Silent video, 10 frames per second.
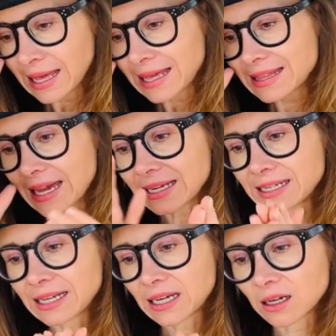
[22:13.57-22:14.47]

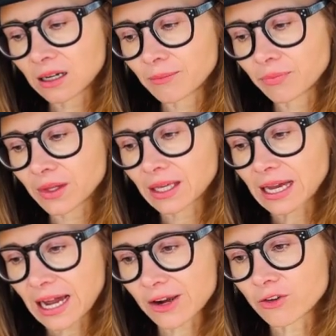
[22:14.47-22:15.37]
Then
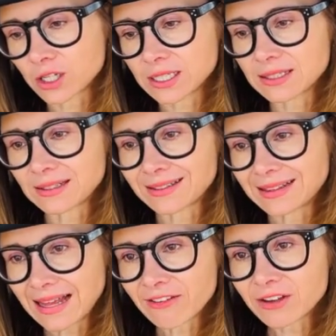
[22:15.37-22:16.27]
Chiron in the
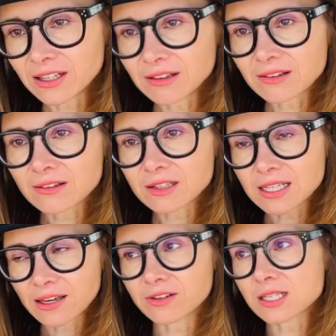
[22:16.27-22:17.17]
11th,
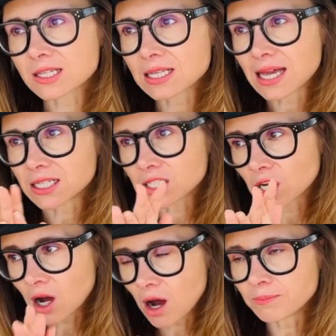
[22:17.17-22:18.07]
Davidson and
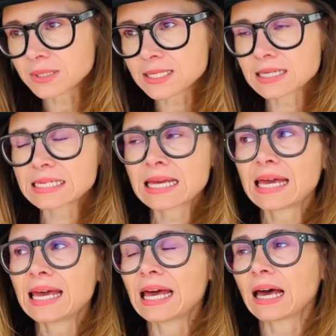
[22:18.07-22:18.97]
Composite.
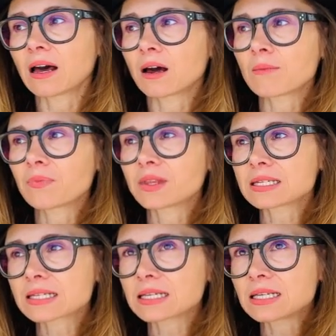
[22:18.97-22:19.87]

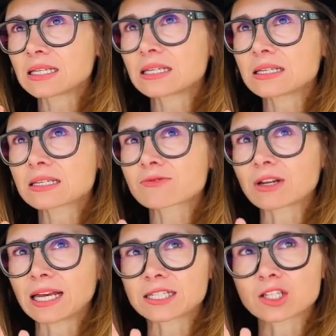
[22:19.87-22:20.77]
This is
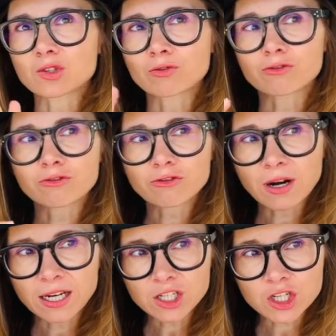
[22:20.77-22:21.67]
related to
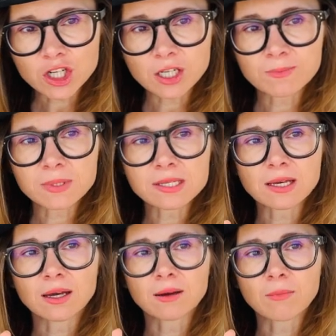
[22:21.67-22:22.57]
friendships,
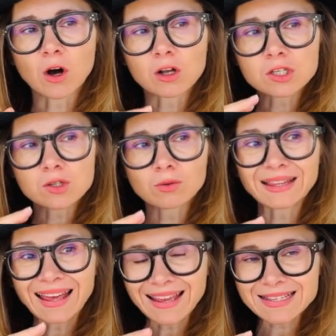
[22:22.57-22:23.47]
also
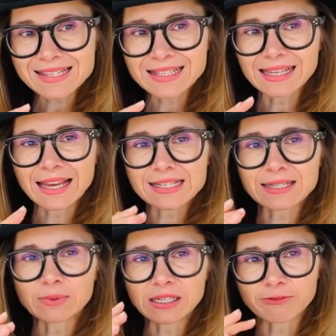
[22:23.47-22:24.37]
legacy, the
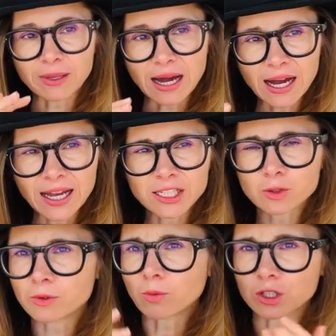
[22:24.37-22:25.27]
legacy we leave behind.
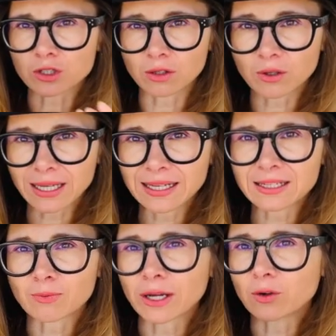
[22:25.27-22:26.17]
Do we want to look at
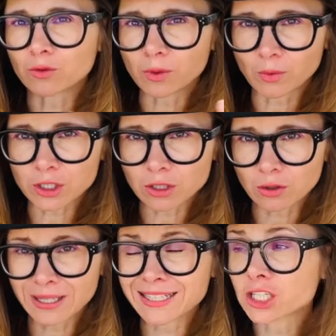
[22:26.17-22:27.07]
it? Why don't we want to
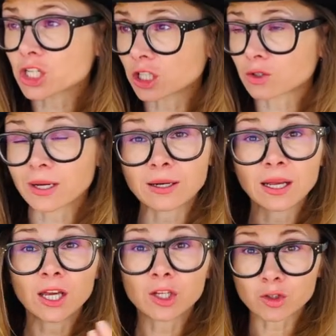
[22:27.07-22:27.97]
look at it?
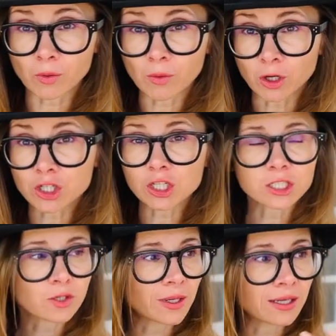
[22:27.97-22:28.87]
Children, do we want
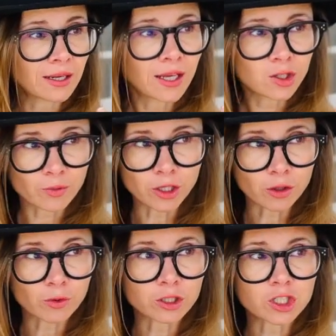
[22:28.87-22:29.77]
children? Do we
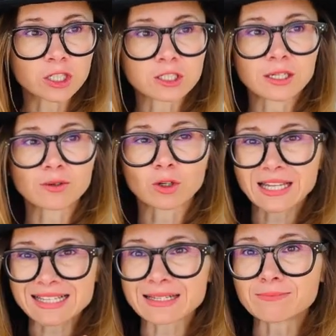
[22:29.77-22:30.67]
not want children? What
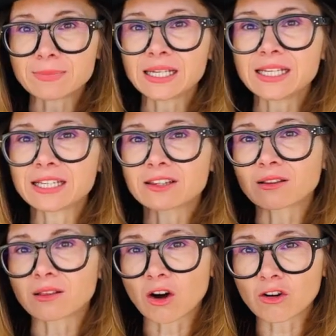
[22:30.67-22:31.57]
does it mean in the
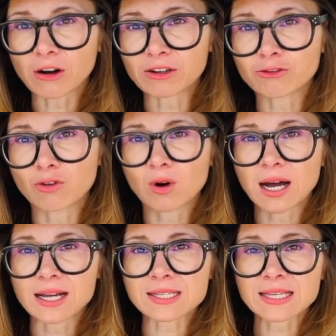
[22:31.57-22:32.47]
long run for
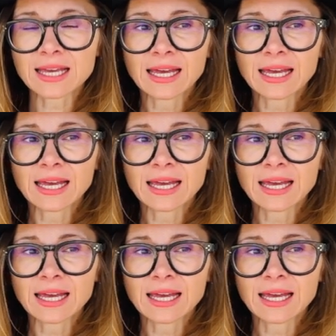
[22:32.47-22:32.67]
us?